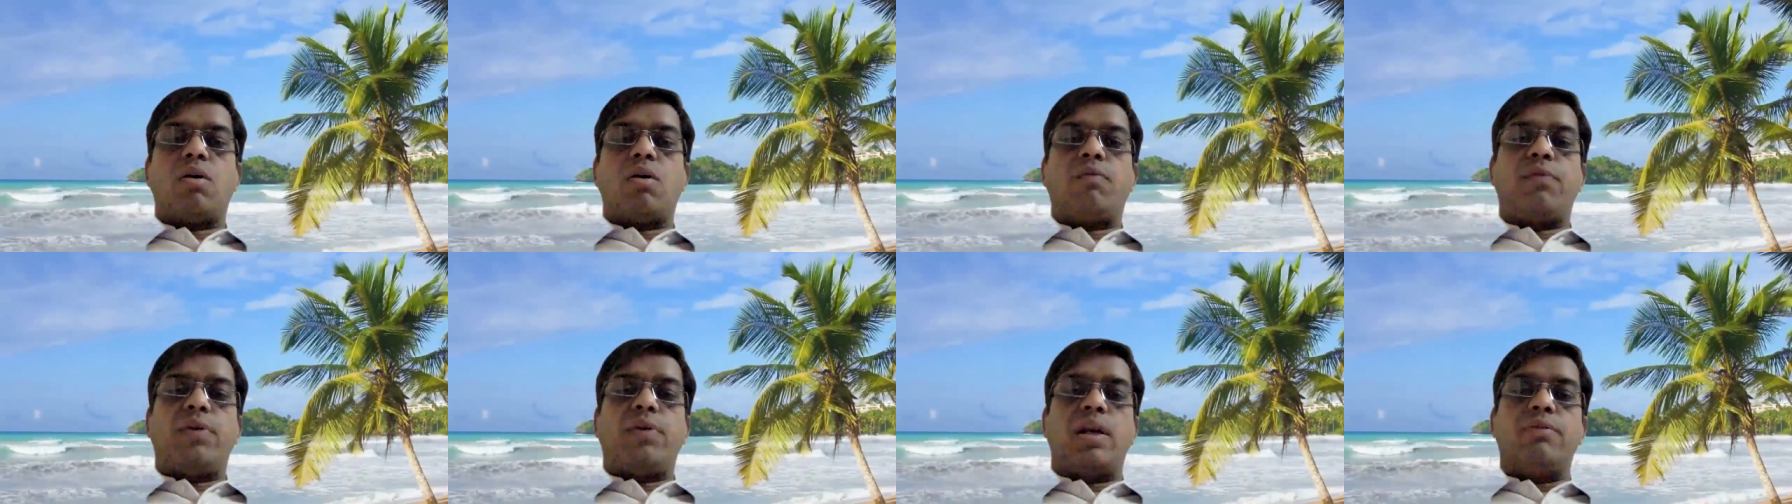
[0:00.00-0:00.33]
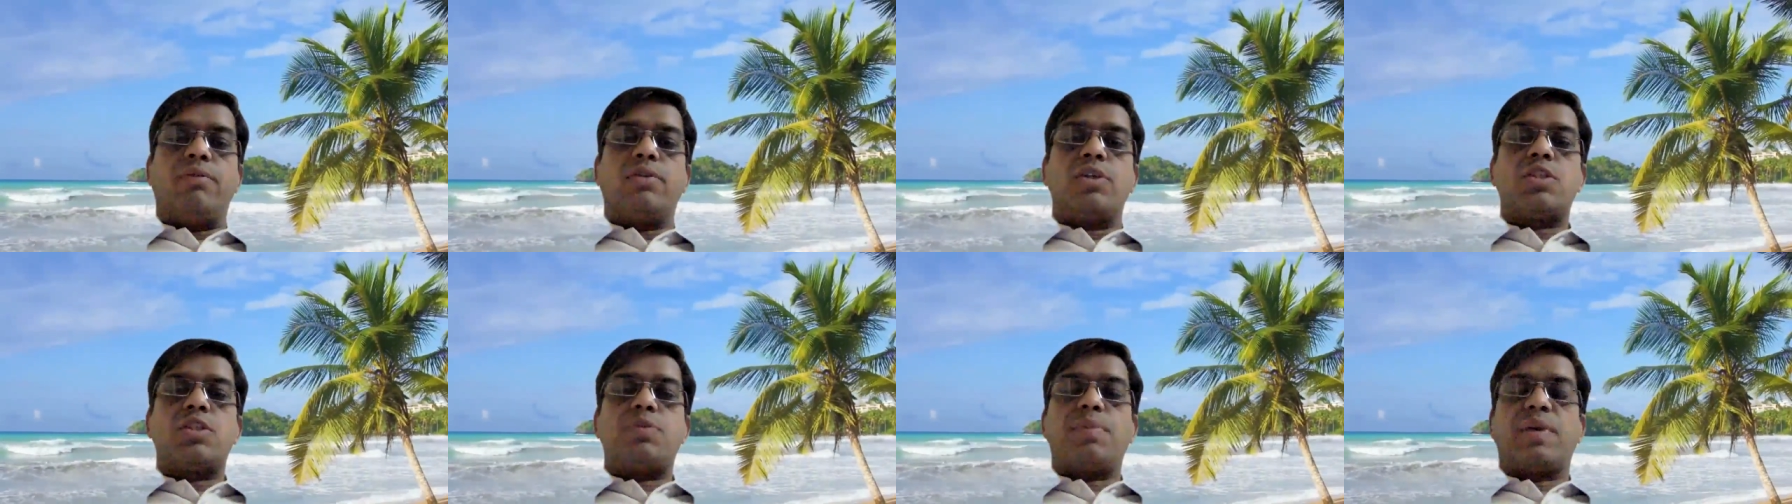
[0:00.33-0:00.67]
of
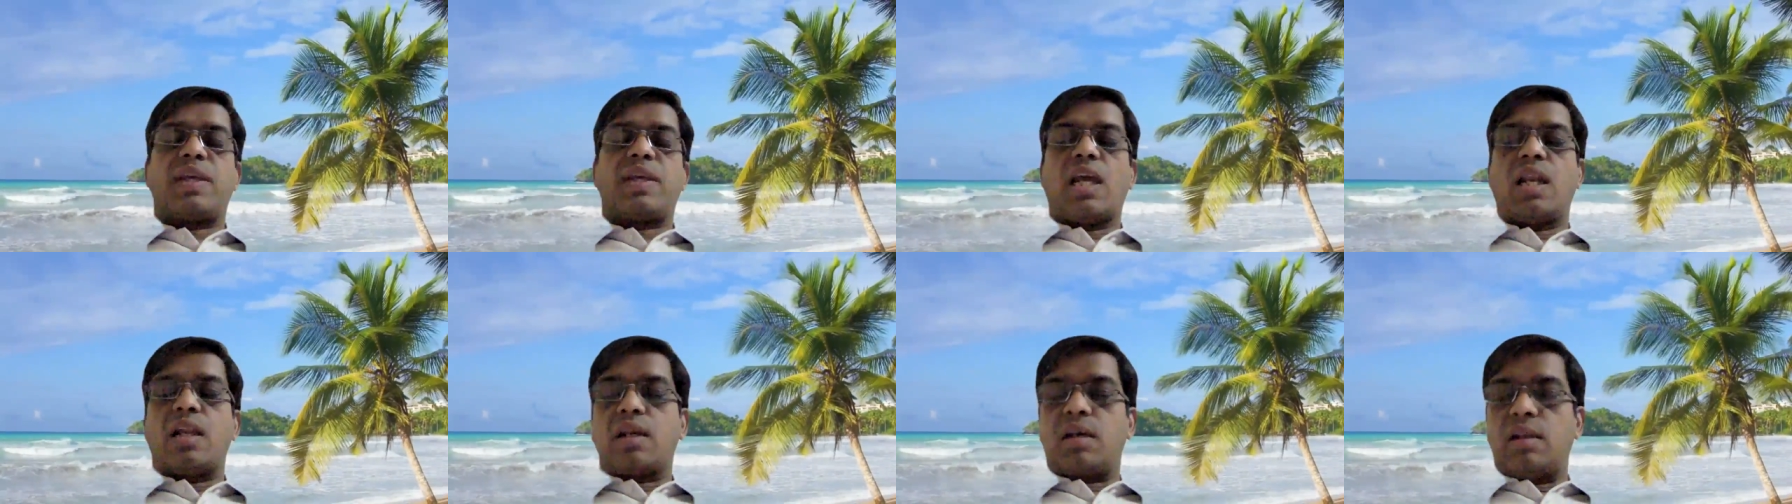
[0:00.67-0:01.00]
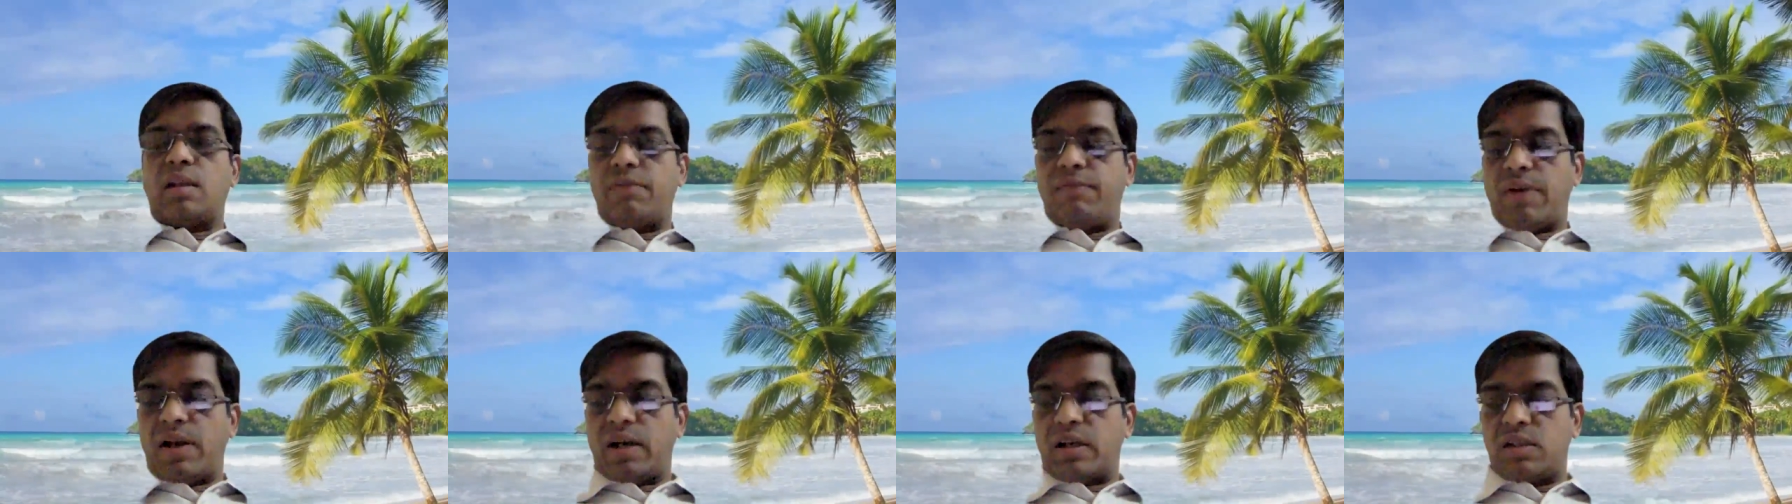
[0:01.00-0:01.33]
adverse
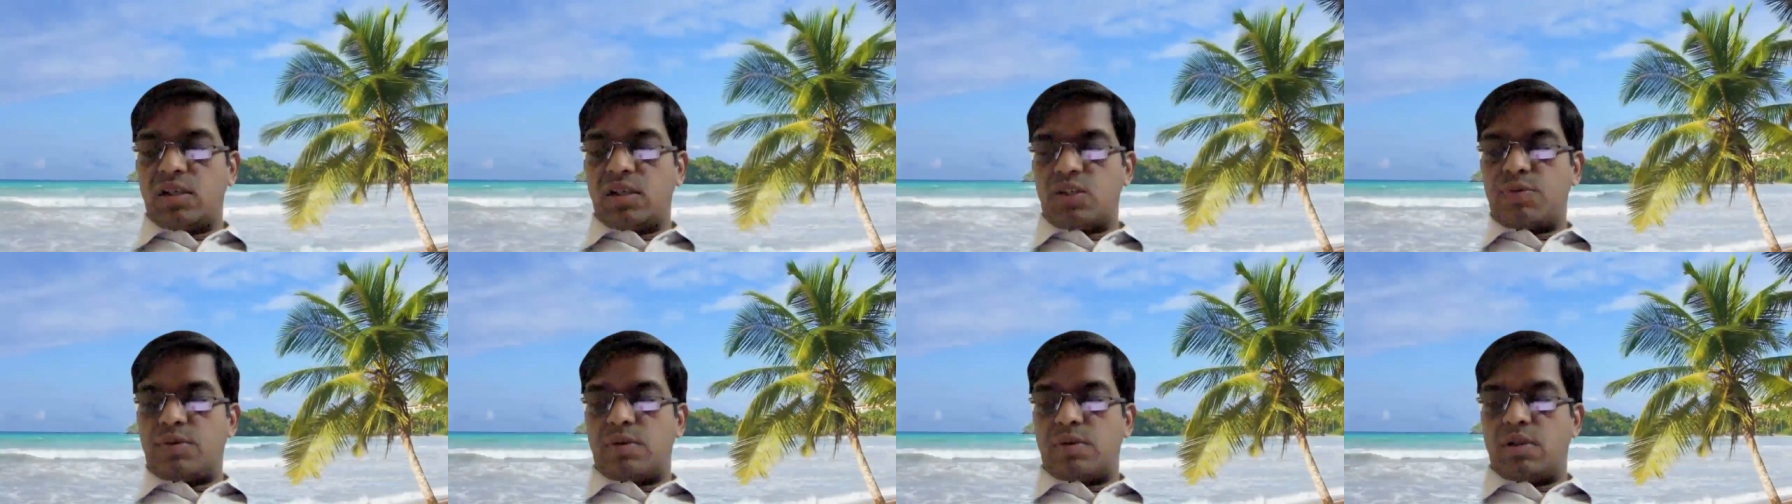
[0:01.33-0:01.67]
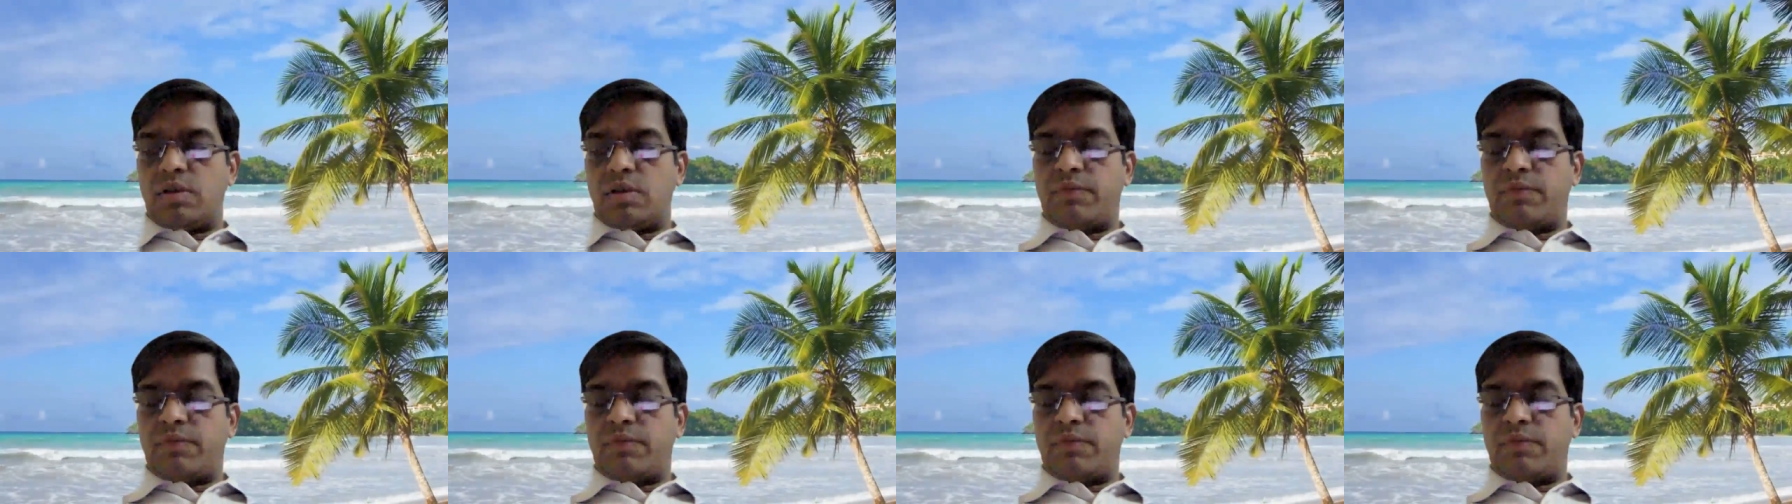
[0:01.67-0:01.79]
mechanical factors.